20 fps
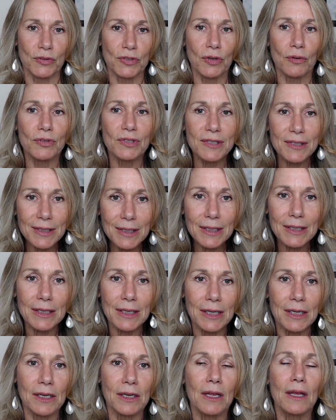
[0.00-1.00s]
So sit
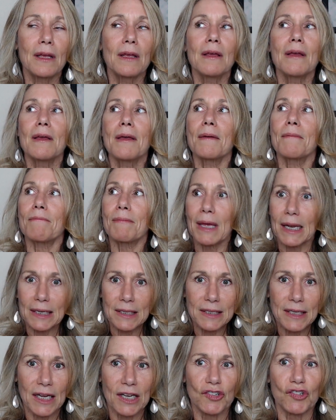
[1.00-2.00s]
in
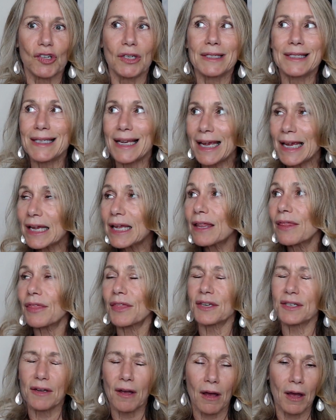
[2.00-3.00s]
meditation, take
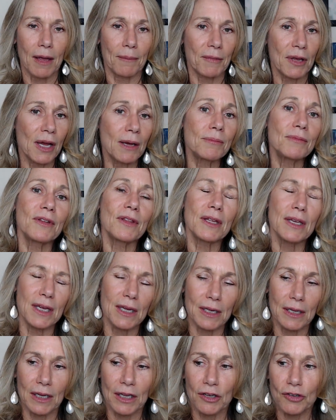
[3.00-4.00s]
the time, come to the
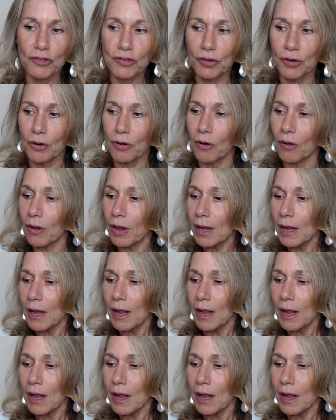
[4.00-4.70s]
healing circle,